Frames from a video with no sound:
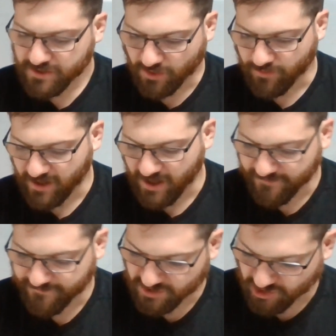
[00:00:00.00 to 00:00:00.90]
So we
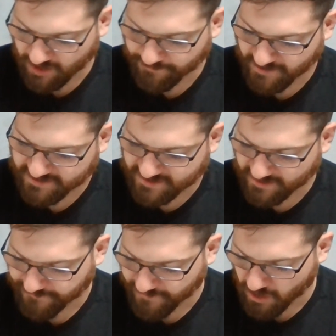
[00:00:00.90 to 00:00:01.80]
have Trumpets
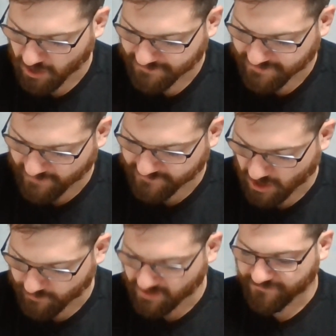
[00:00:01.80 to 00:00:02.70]
in the fall, Day of
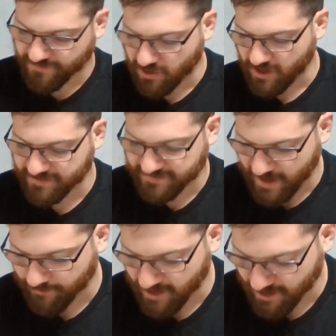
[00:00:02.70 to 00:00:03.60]
Atonement in the fall, and
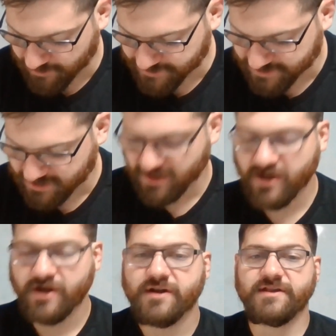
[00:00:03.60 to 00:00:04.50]
Tabernacles.
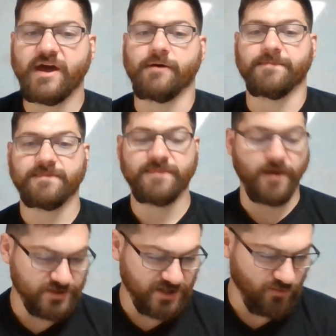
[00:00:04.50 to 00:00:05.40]
Now,
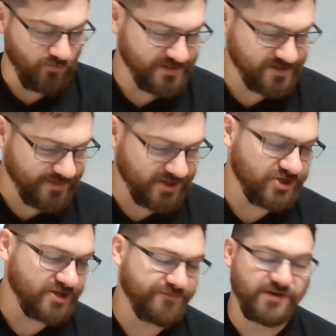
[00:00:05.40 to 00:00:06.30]
those are the ones
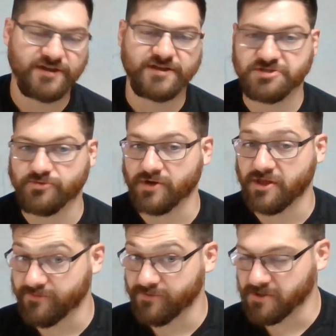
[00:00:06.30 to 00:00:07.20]
mentioned in Leviticus
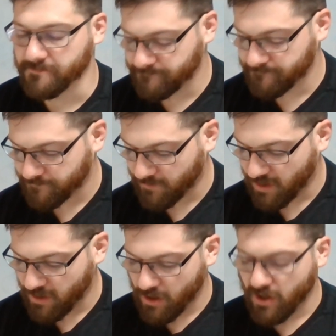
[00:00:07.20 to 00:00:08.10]
23.
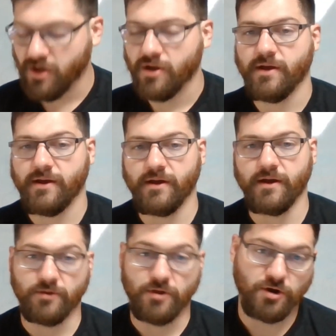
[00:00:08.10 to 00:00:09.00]

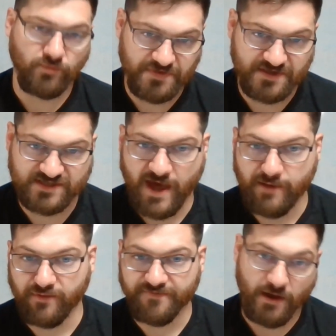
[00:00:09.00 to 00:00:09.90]
Along with the
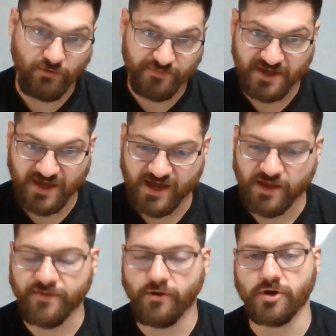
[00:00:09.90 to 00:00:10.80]
Sabbath, that would make
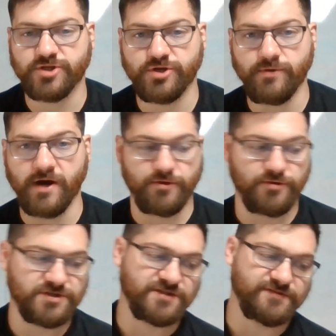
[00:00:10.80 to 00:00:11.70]
8. There are 2
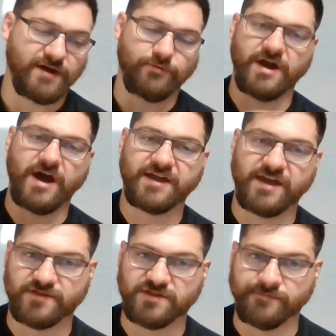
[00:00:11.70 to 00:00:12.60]
others that were not
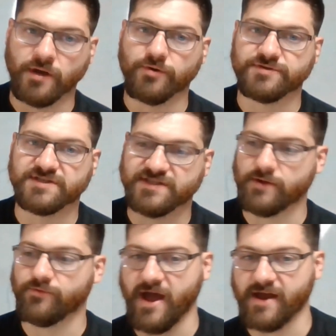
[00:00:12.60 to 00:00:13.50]
given to Moses
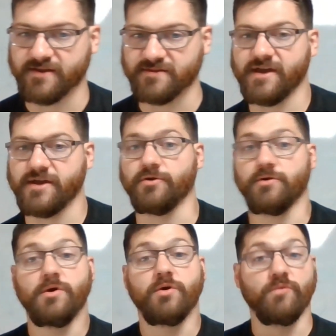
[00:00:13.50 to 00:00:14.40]
that were added
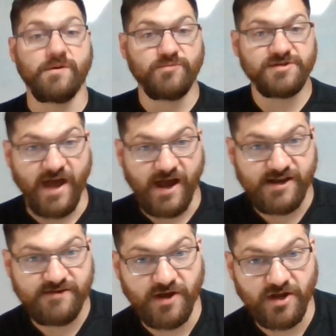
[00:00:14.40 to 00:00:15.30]
later. One was
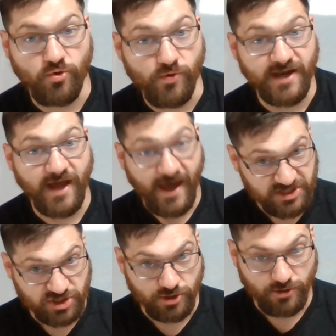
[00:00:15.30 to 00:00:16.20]
added by Queen
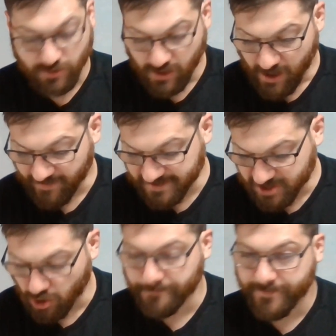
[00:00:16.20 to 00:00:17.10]
Esther, and that's
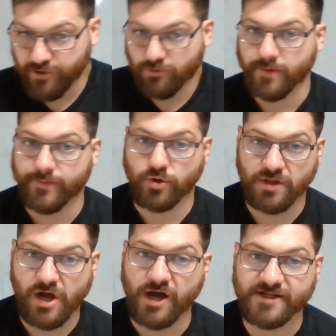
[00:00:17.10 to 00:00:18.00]
called Purim or
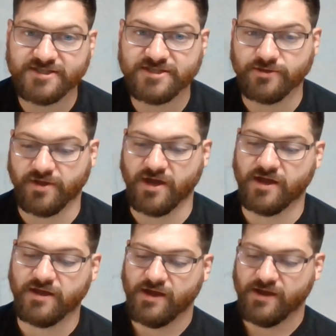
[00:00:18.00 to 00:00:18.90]
lots.
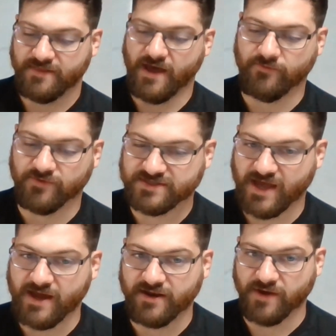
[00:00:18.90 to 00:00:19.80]
Okay? That was
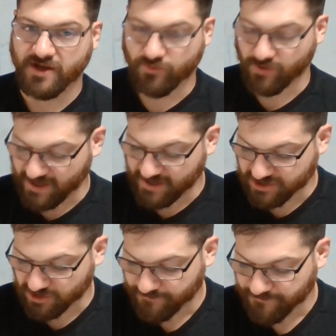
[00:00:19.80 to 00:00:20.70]
added by Queen
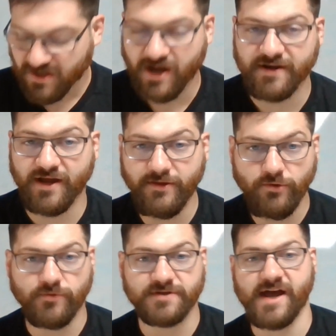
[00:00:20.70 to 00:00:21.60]
Esther.
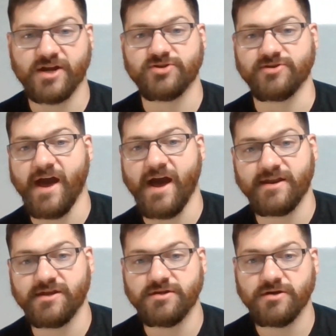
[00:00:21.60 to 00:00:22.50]
Another was actually
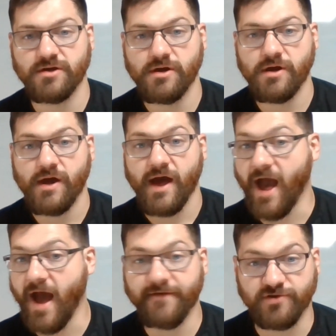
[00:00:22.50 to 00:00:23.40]
added
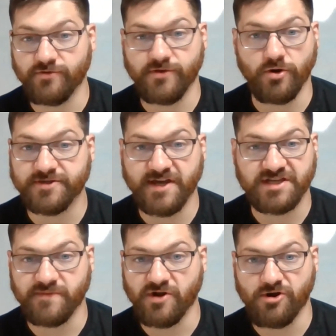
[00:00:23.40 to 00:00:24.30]
after the Old
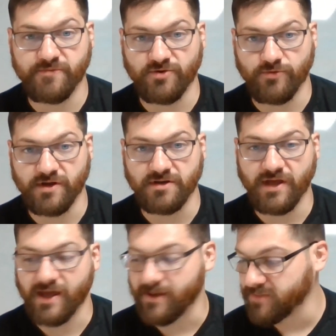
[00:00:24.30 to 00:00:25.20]
Testament had already been written,
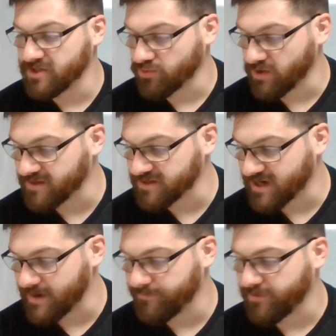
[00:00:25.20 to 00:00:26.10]
in between the
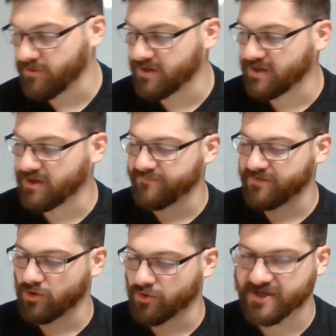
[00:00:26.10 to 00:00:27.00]
time period of
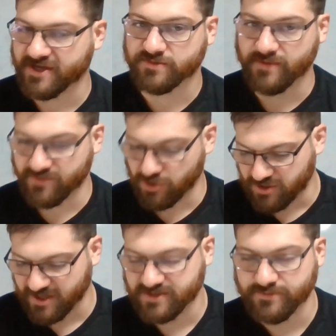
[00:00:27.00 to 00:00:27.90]
the Old Testament and the New
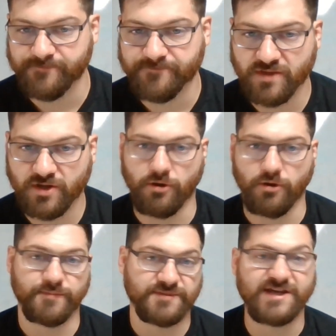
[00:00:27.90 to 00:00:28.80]
Testament,
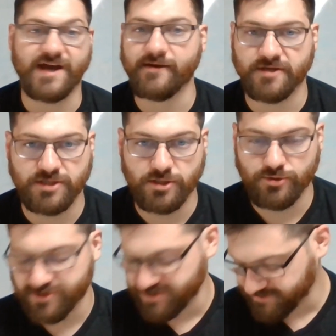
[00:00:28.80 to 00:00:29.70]
called them the silent
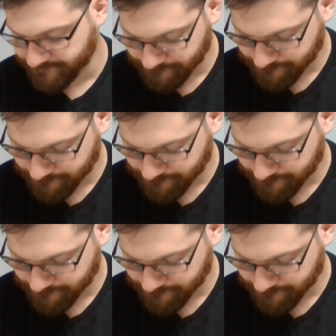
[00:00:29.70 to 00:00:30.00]
years.